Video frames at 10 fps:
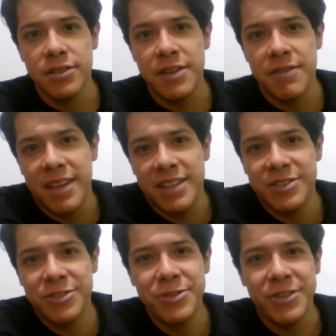that's
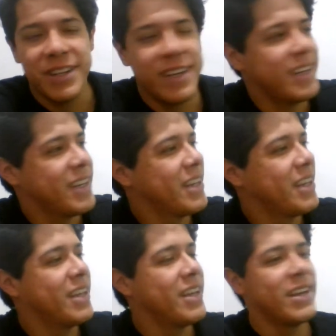true, okay?
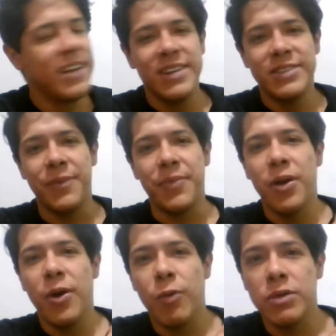So
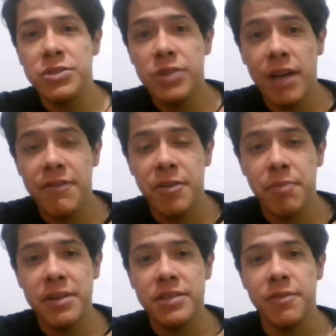once you have your
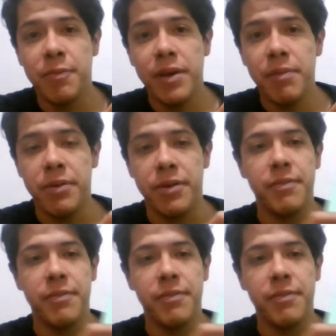piece of paper,